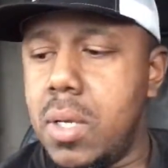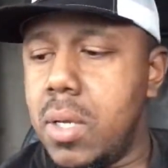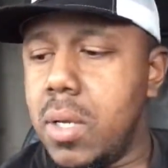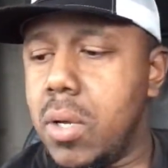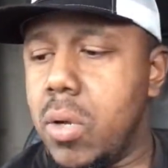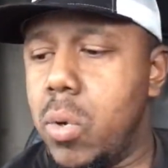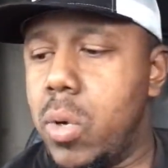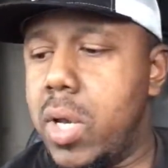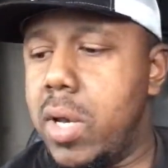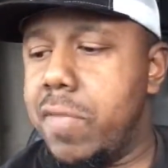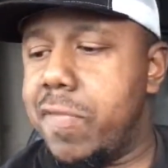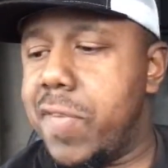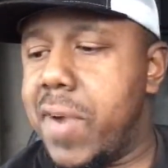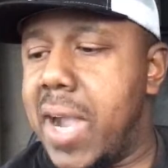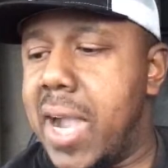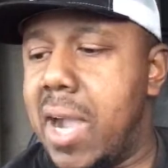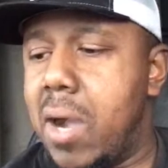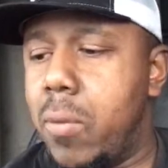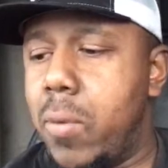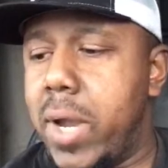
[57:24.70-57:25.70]
Go ahead and
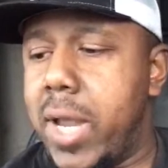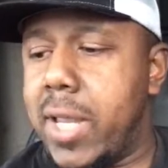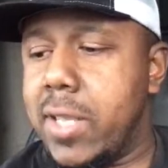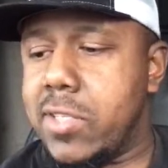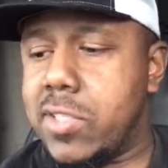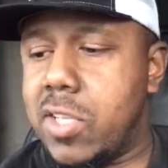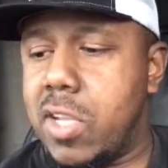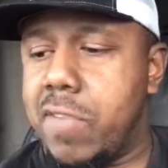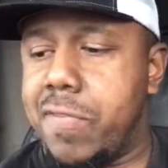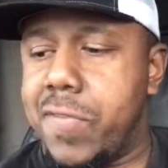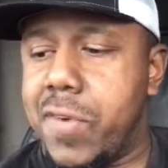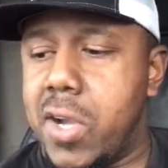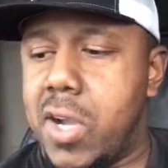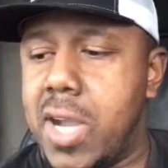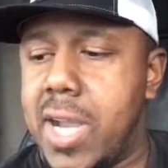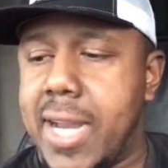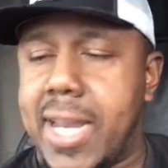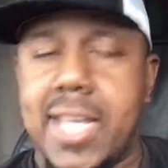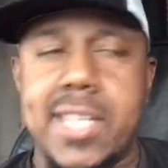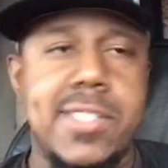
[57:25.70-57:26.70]
fire away and stuff. I
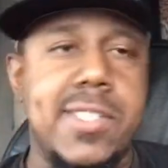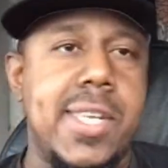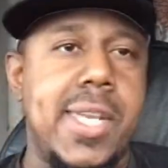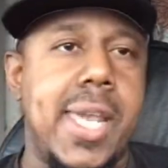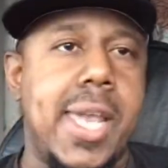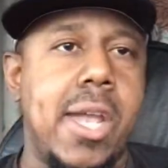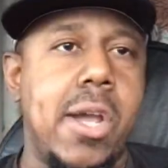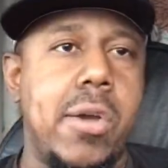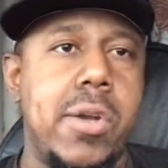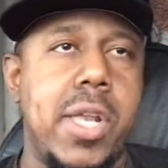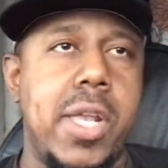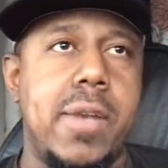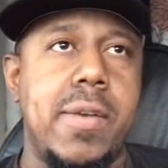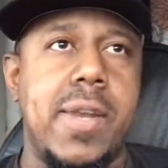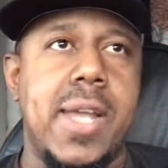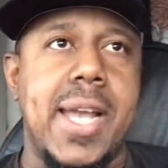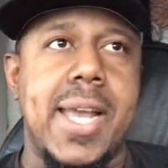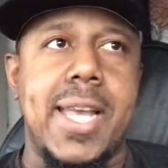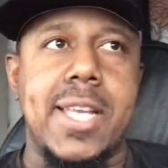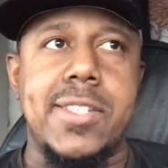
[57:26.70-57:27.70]
guess DL
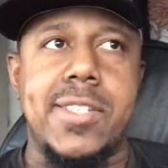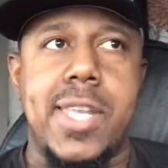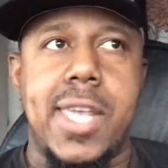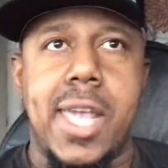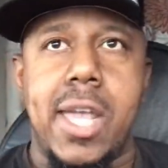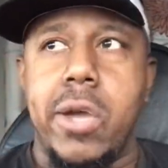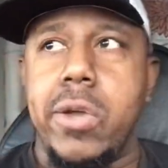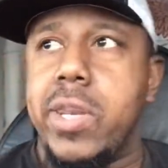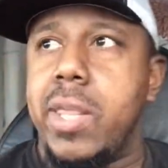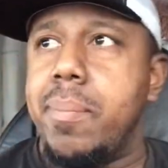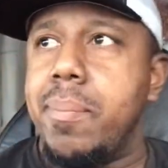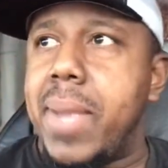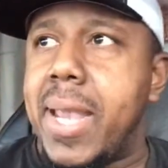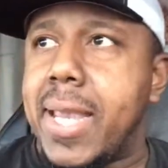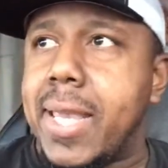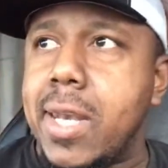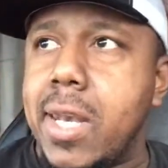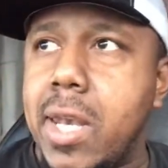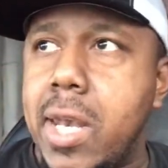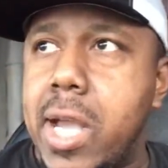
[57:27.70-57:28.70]
didn't make
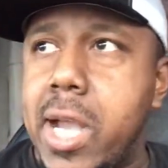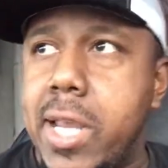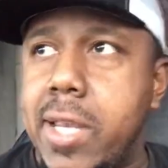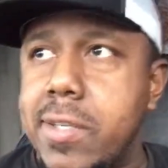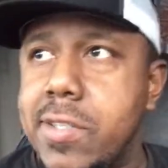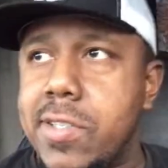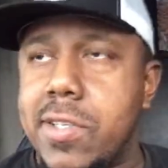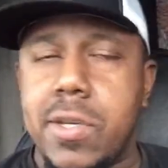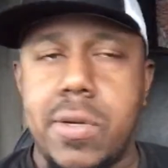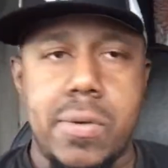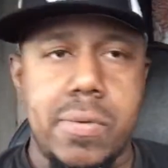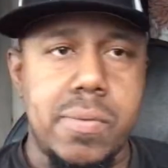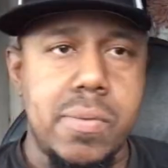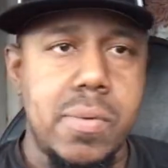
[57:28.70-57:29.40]
it tonight, so